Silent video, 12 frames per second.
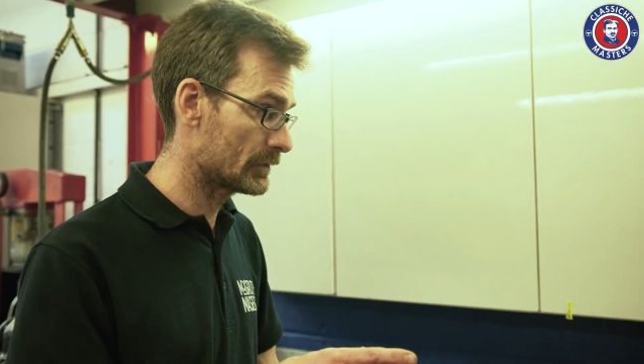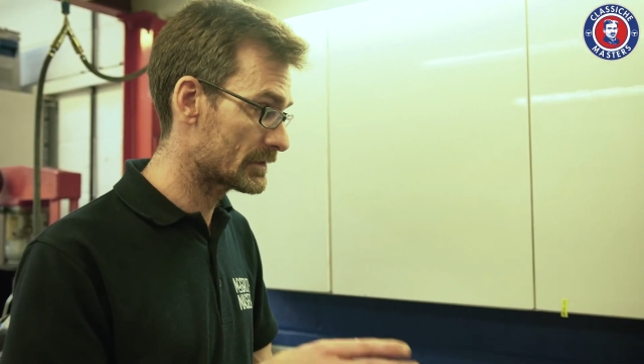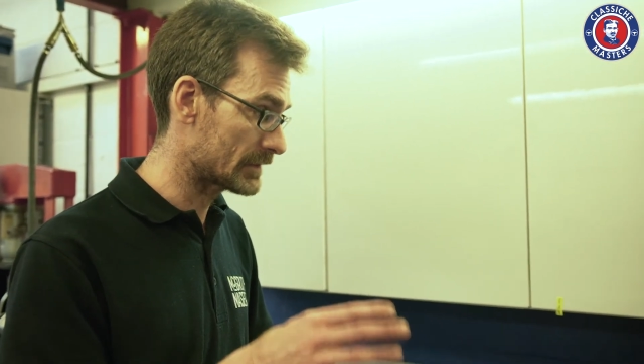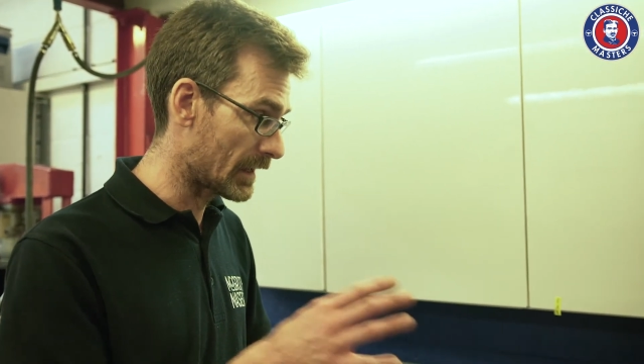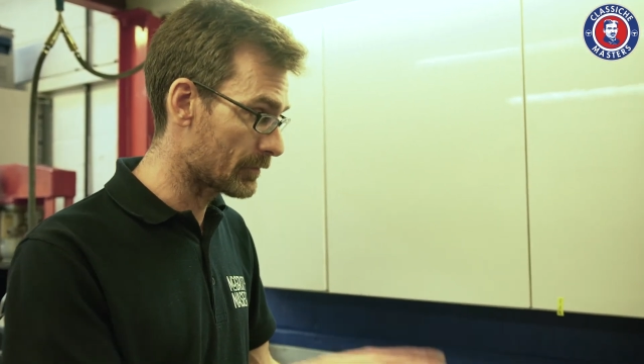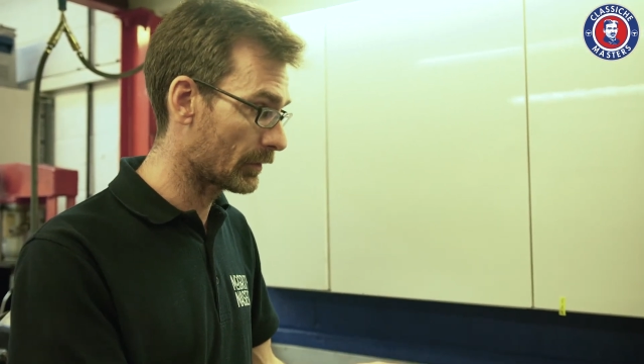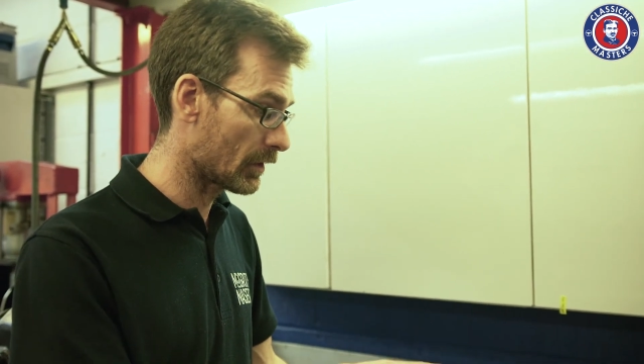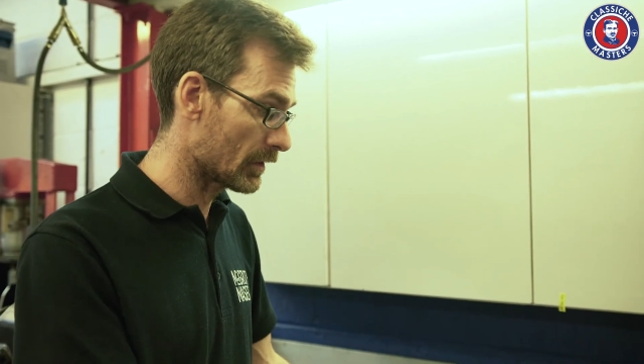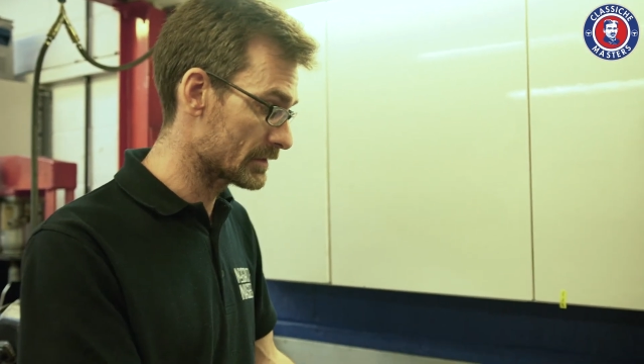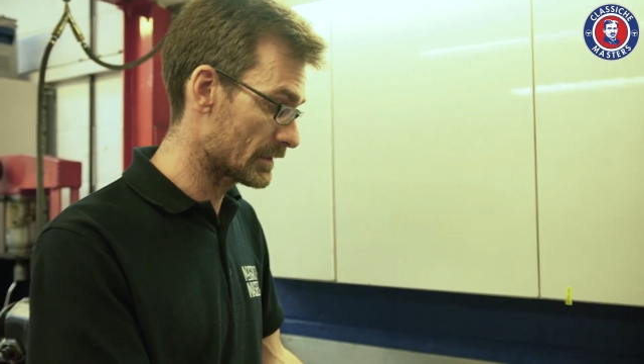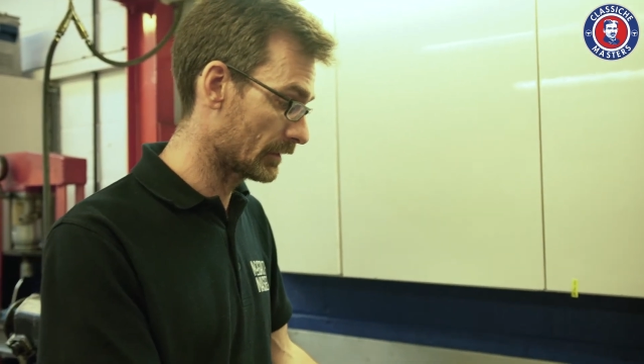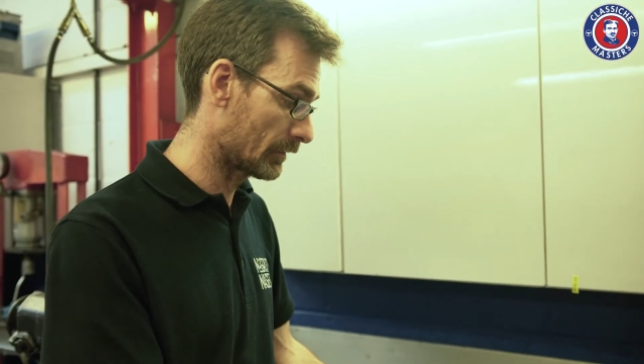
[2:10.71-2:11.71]

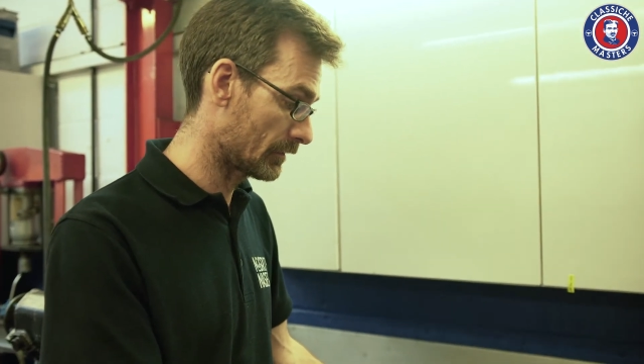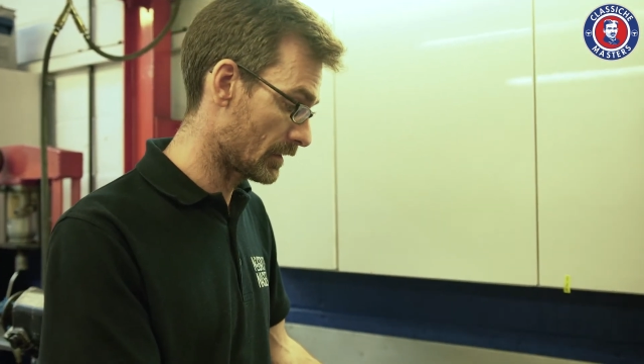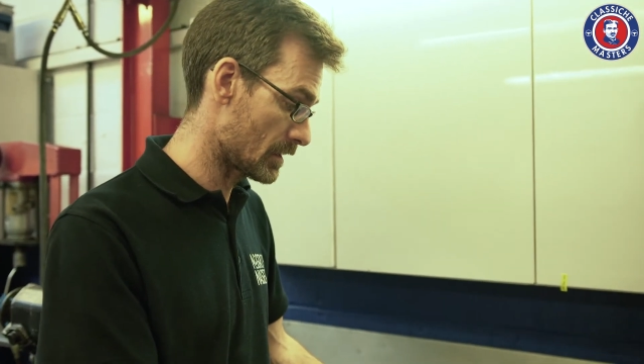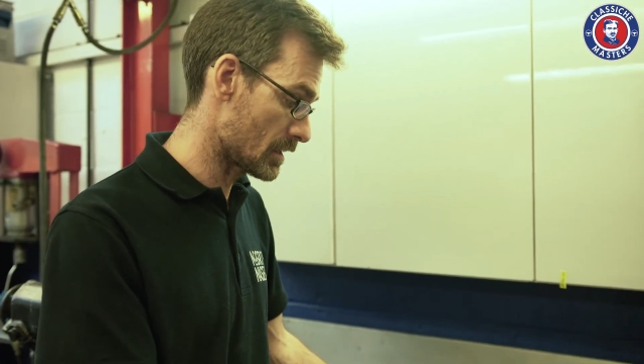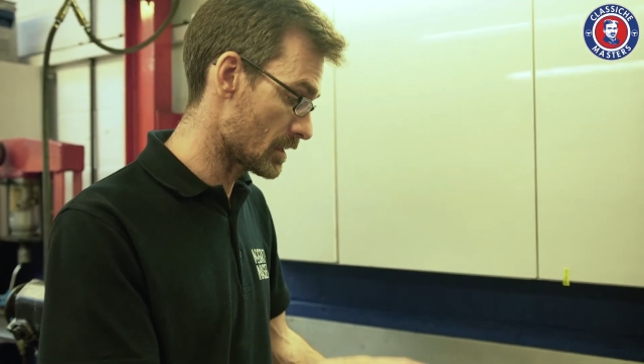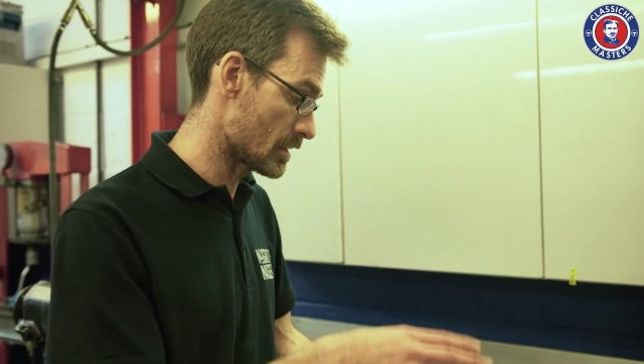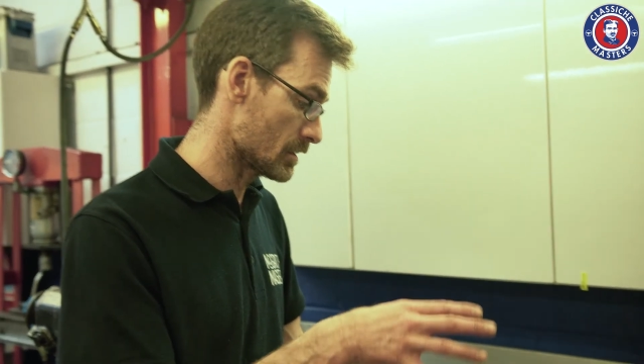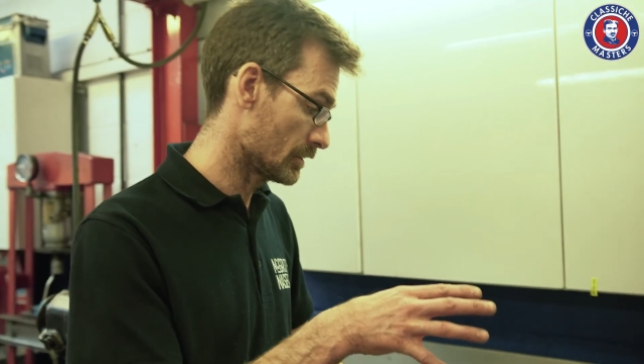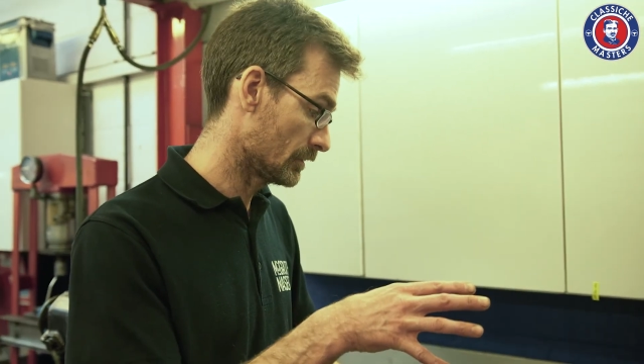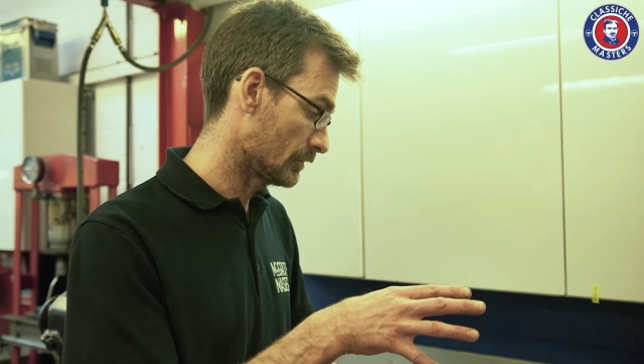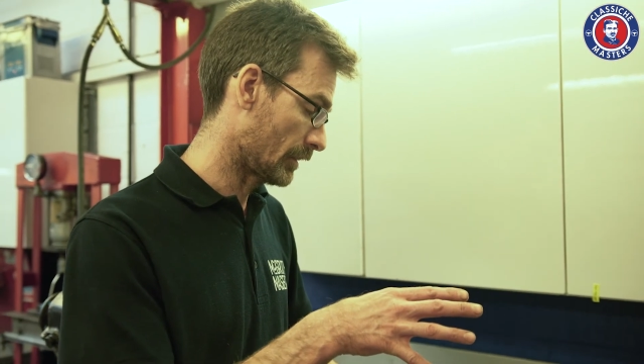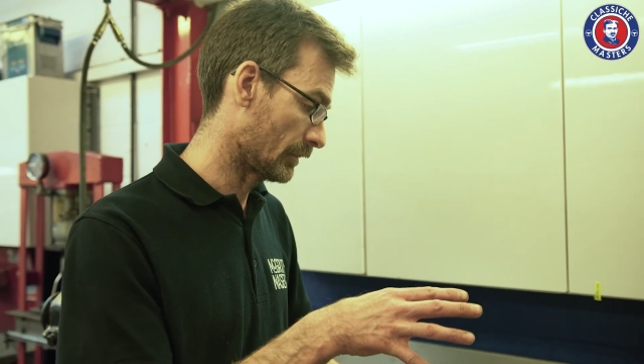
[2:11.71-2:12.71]
stabilising the
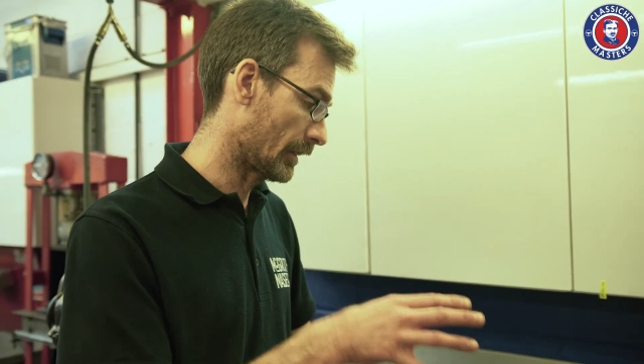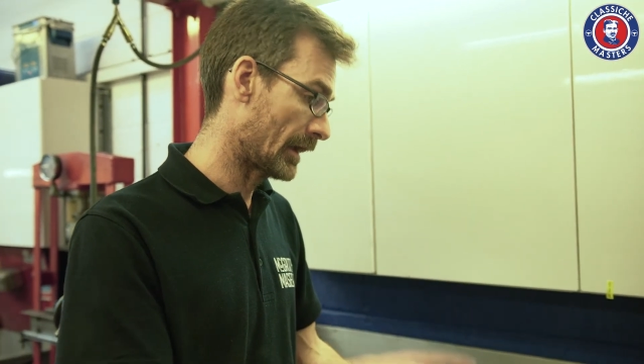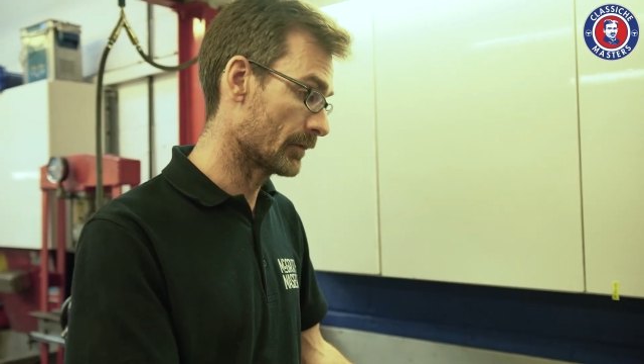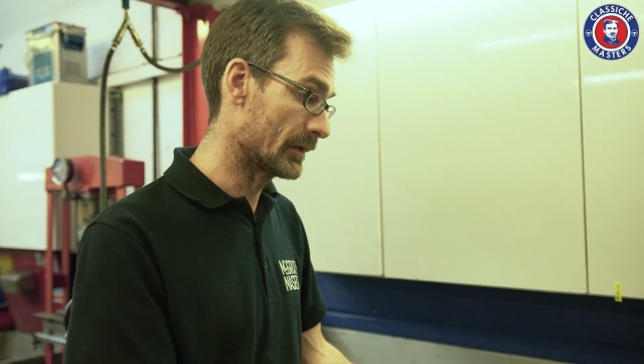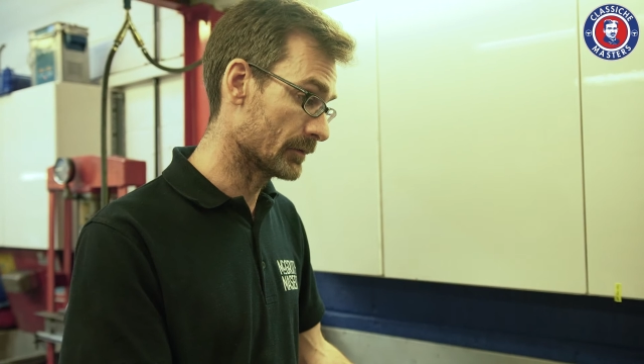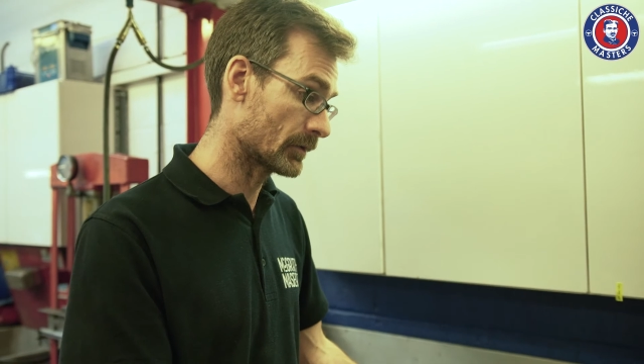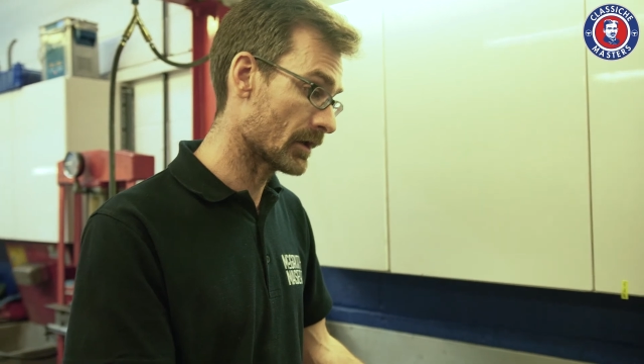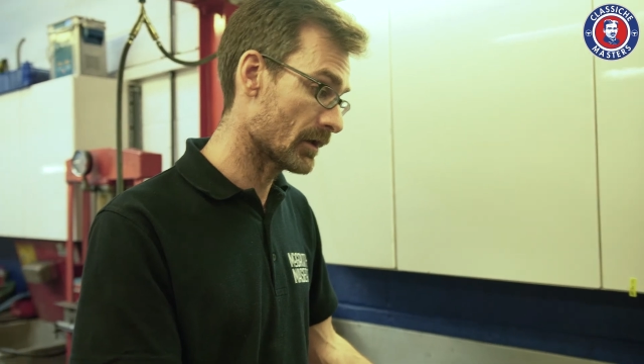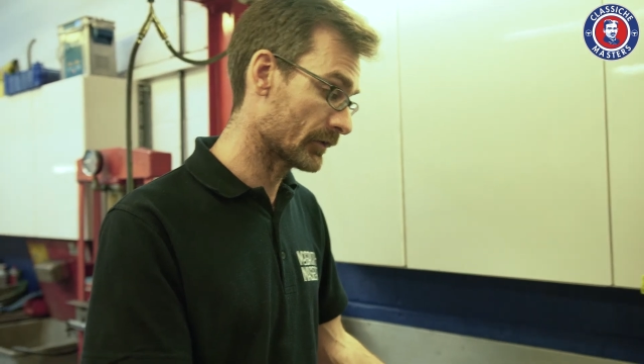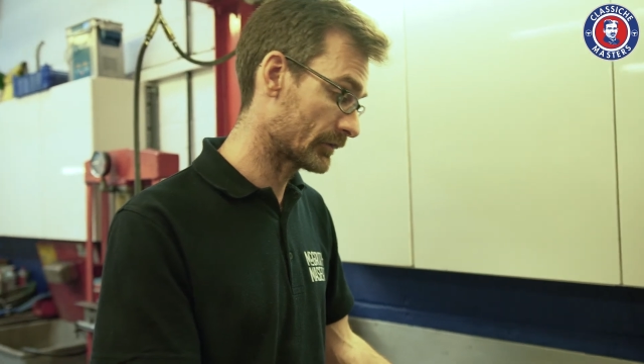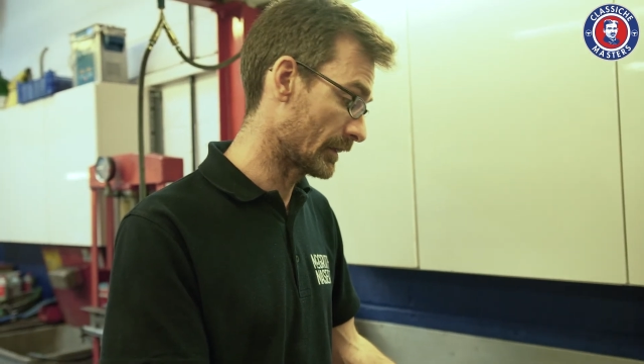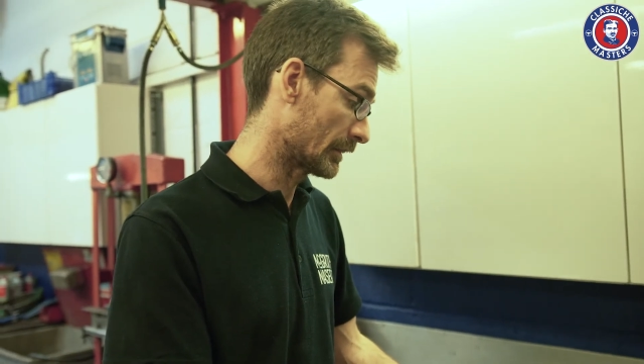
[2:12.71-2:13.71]
aluminium
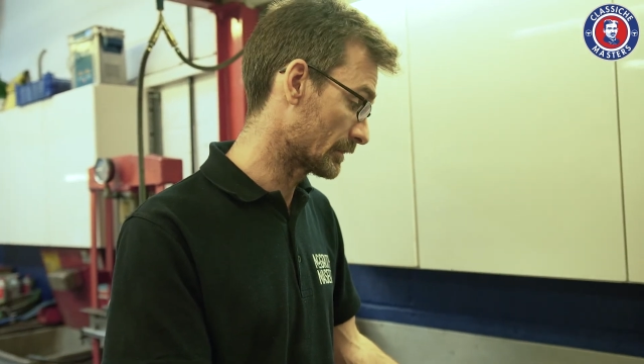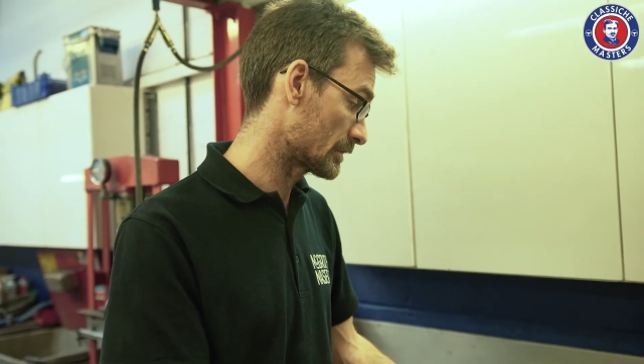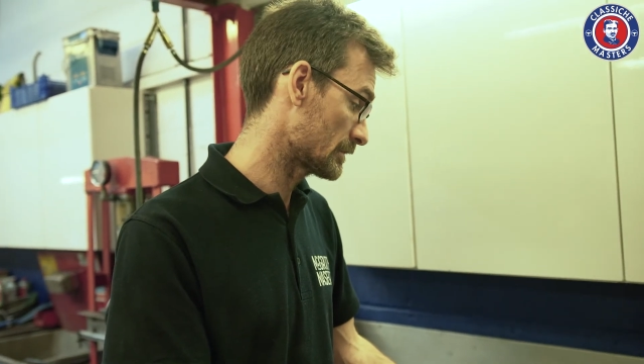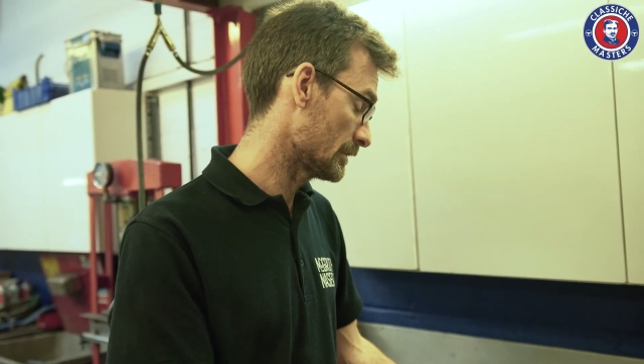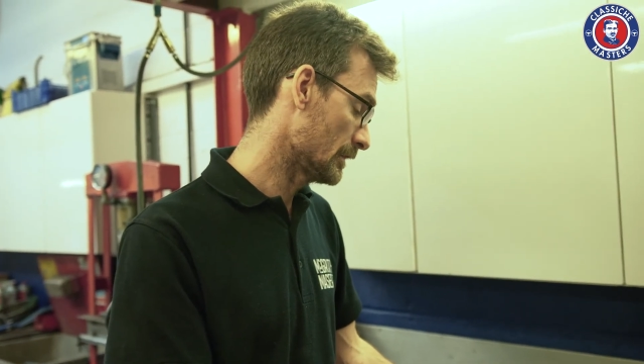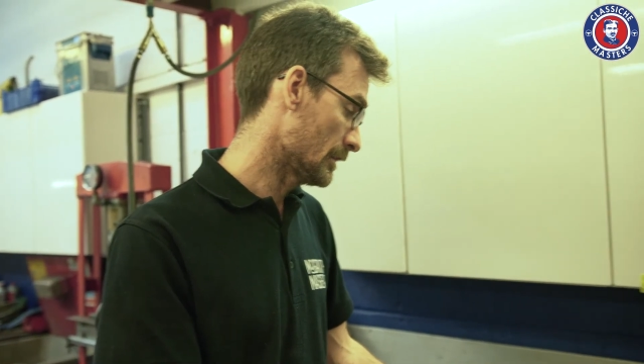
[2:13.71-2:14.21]
castings.